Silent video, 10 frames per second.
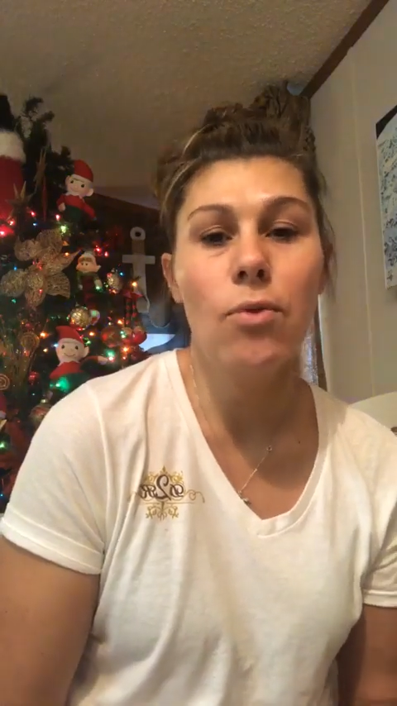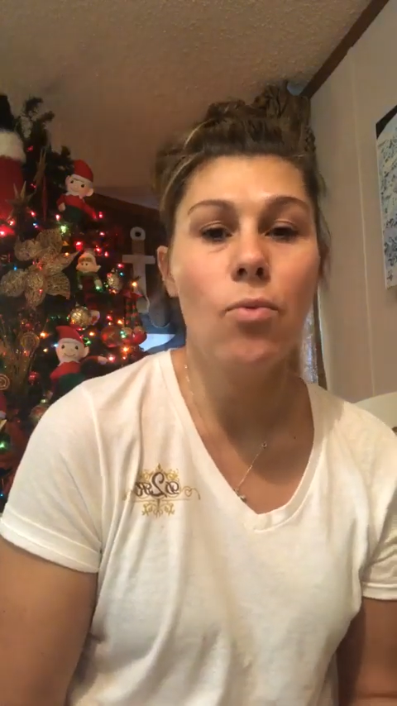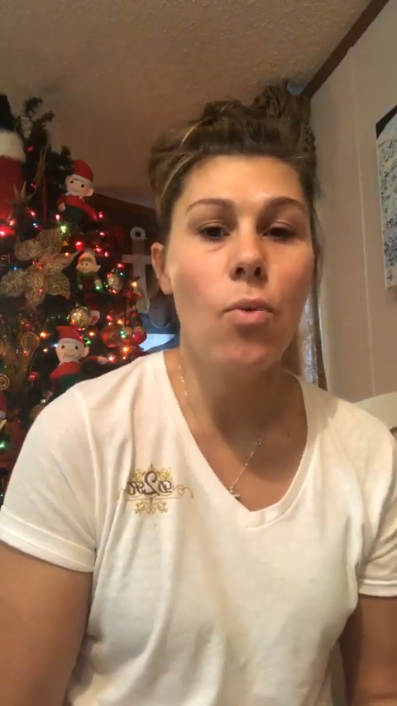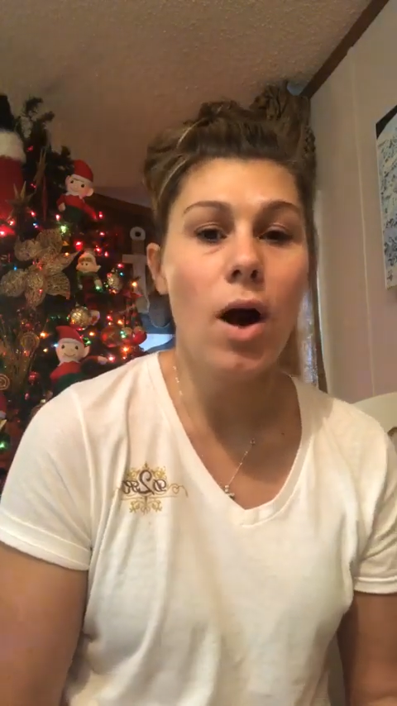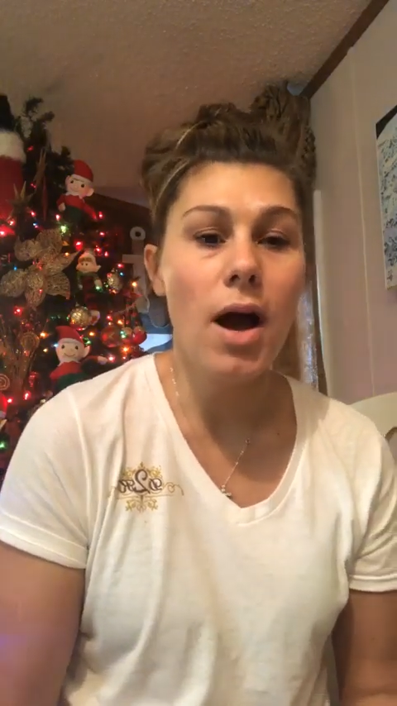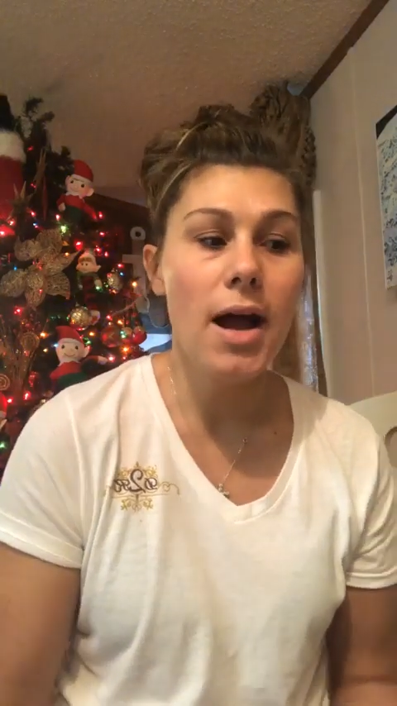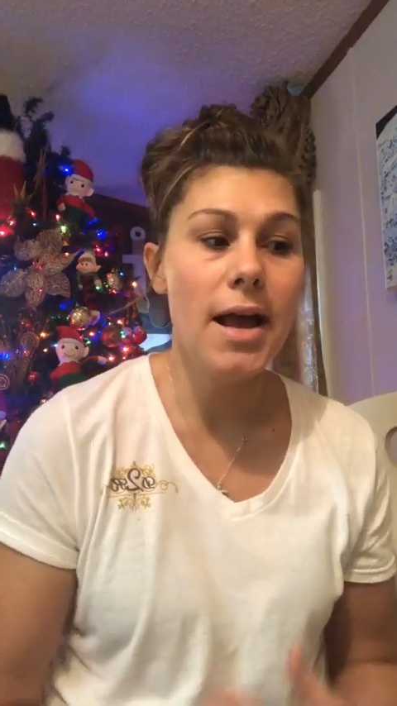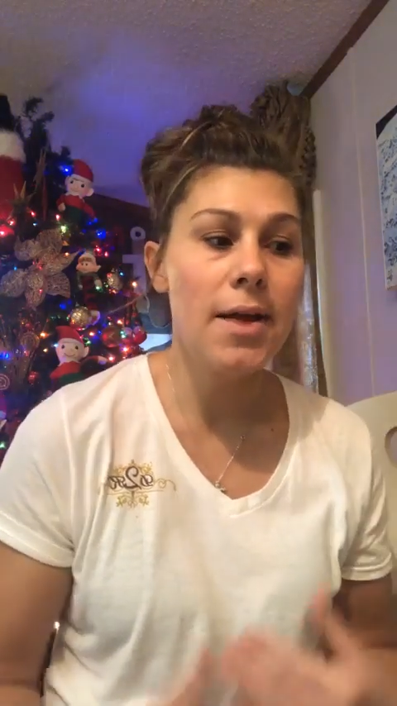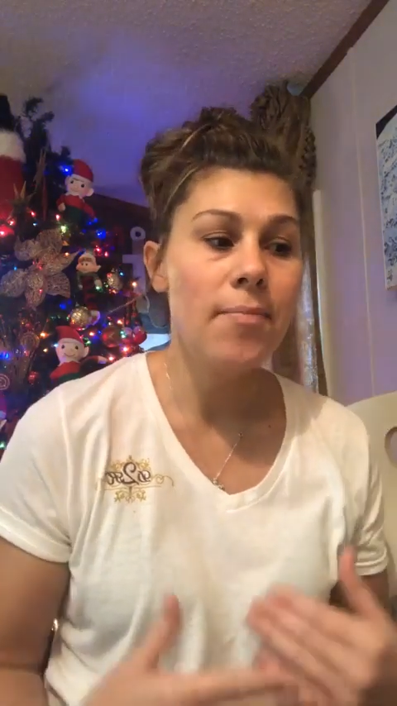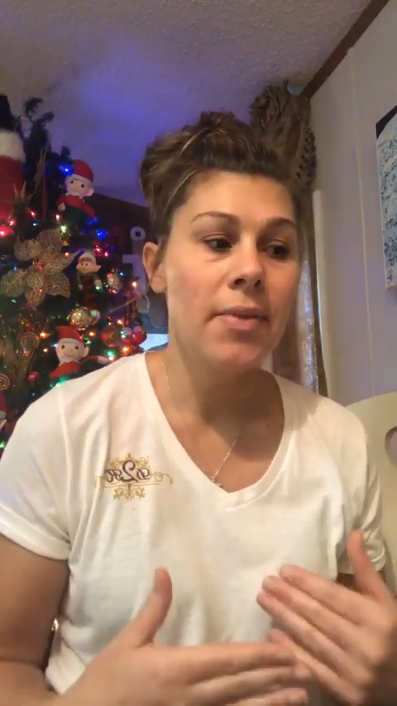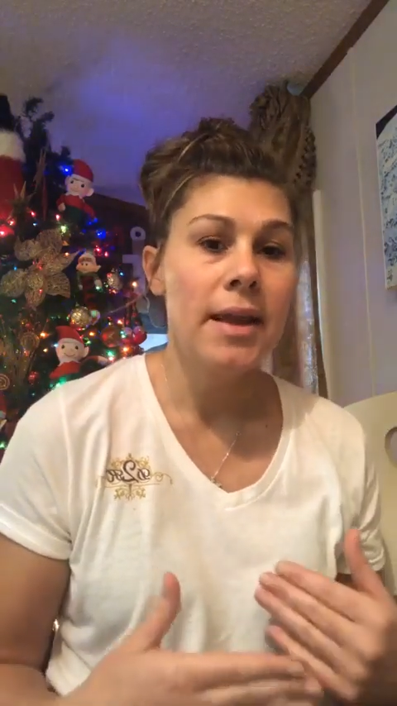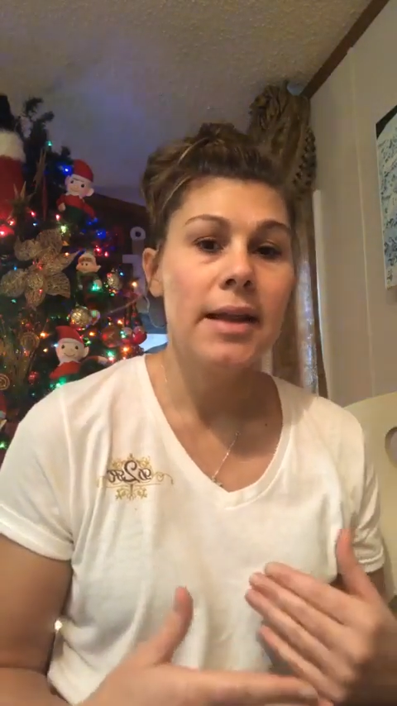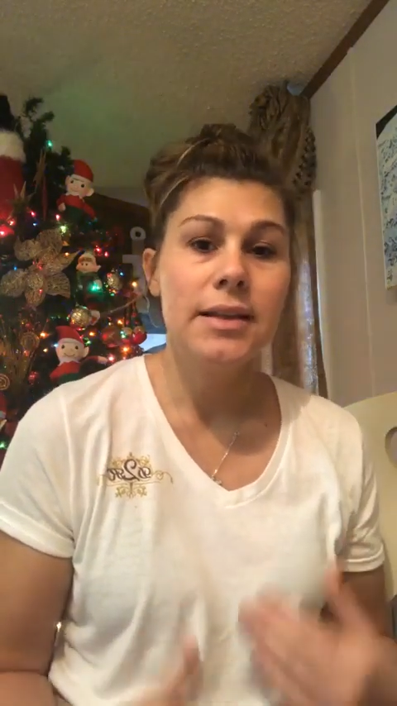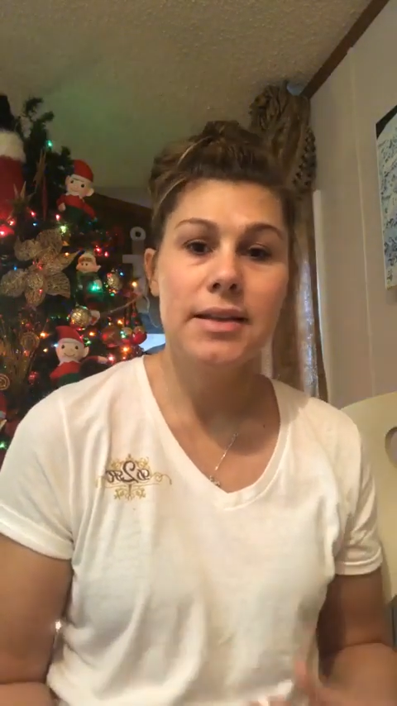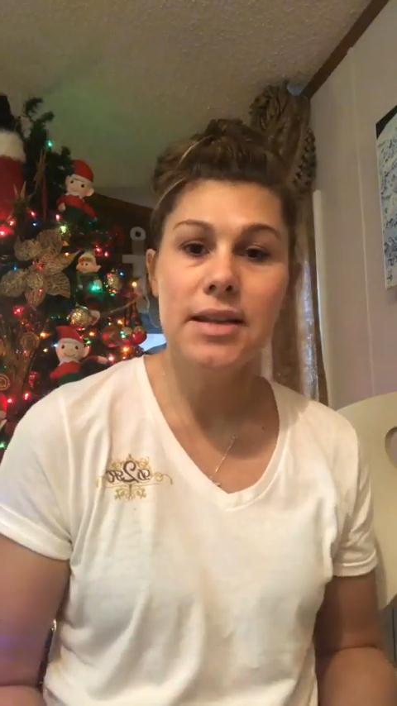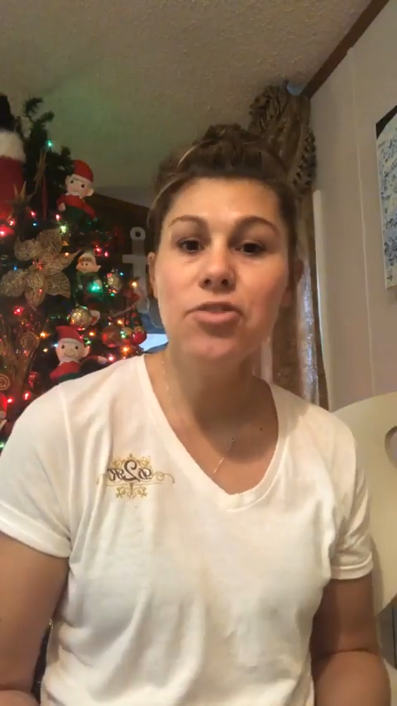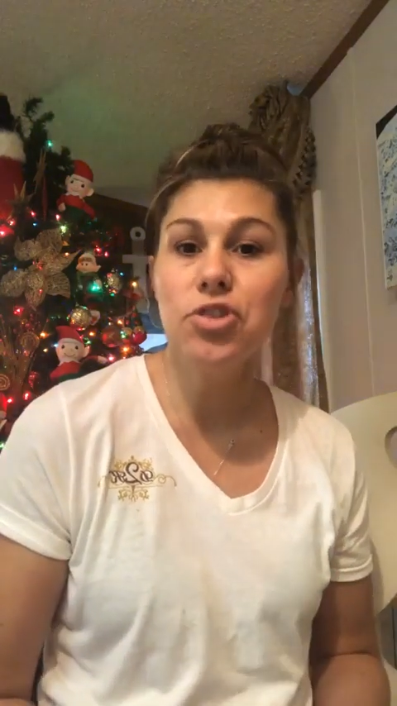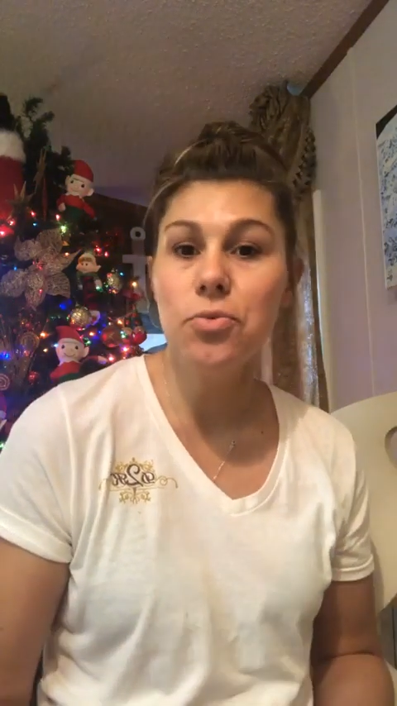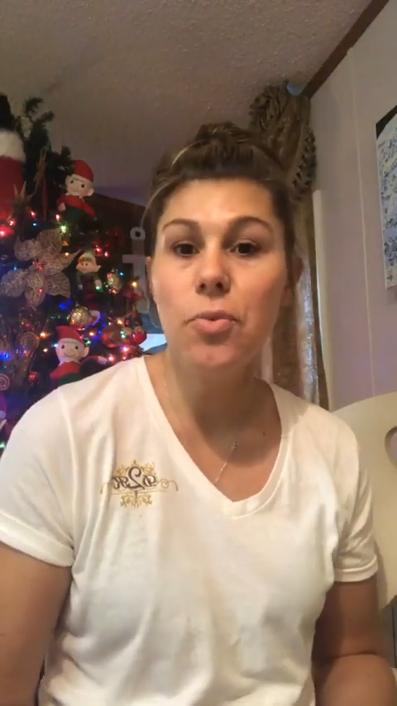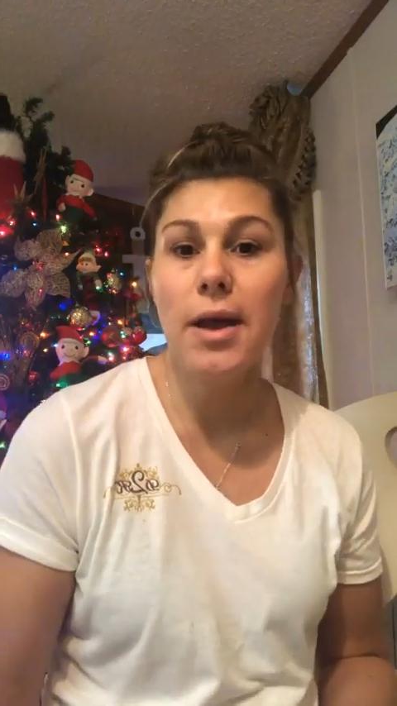Why did
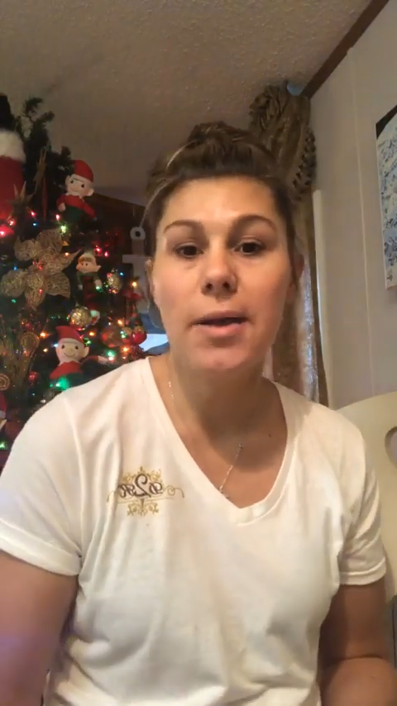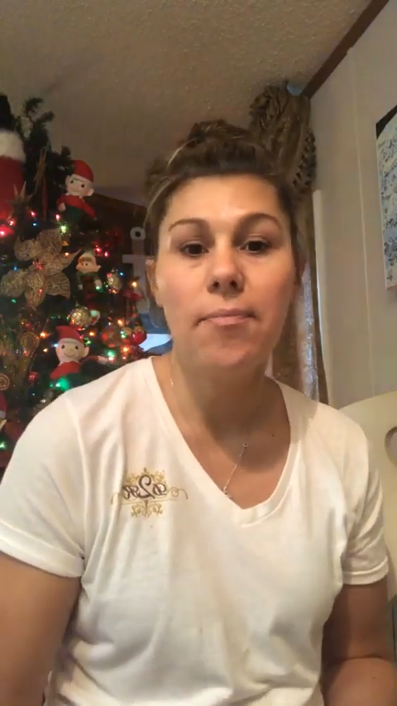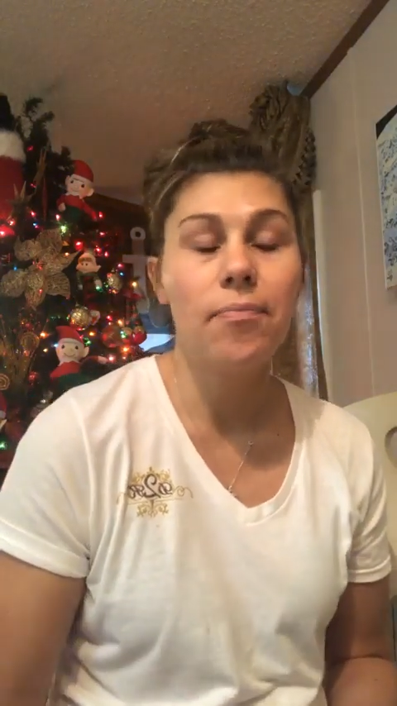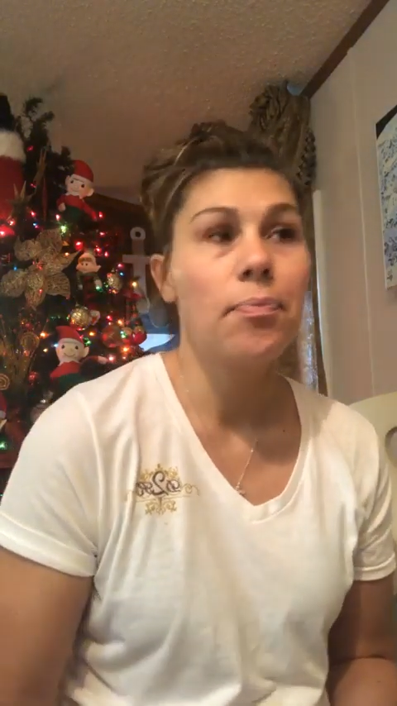you wait?